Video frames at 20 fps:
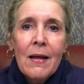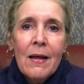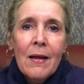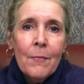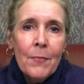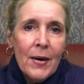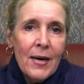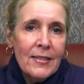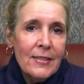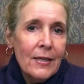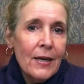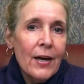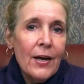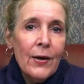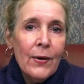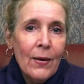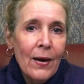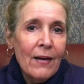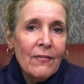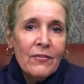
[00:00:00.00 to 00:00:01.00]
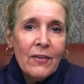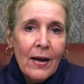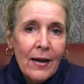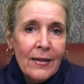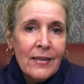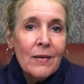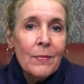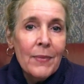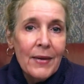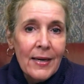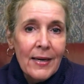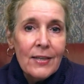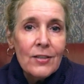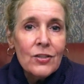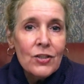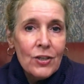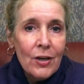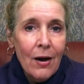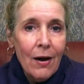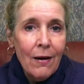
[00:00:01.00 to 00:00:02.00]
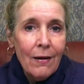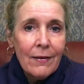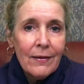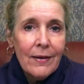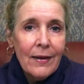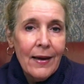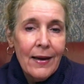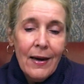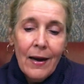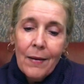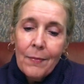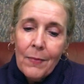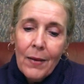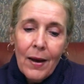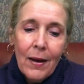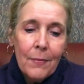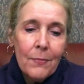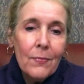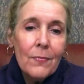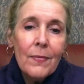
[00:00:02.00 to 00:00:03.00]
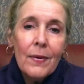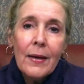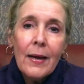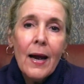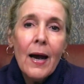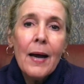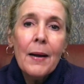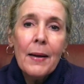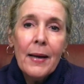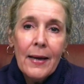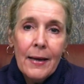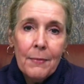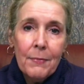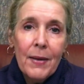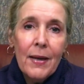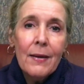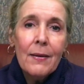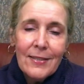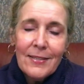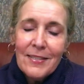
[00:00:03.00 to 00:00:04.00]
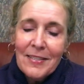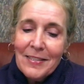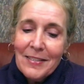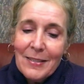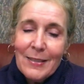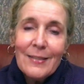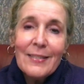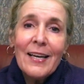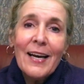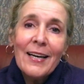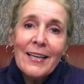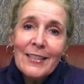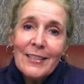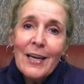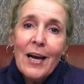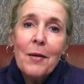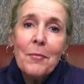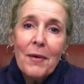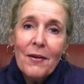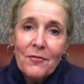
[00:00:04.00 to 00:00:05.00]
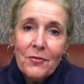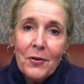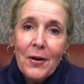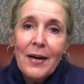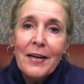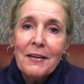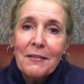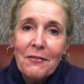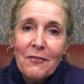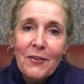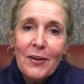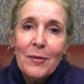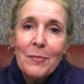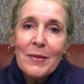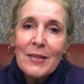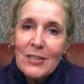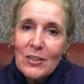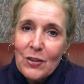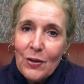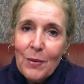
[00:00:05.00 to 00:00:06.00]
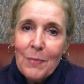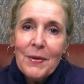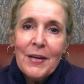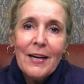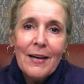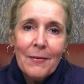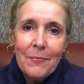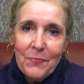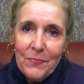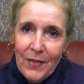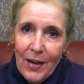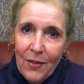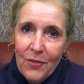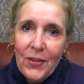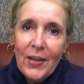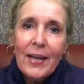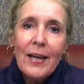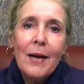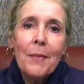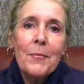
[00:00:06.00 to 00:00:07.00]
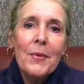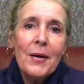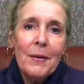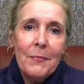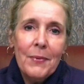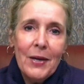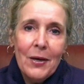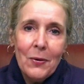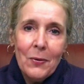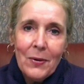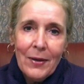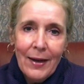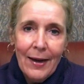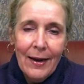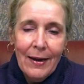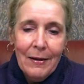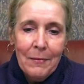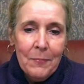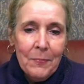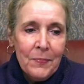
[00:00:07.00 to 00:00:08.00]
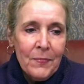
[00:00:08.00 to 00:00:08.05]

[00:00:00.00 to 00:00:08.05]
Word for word: But I tell you, I've kind of been in shock. And I'm I'm I am this is the second time I've tried to film it, so I'm gonna I think I'm gonna be okay.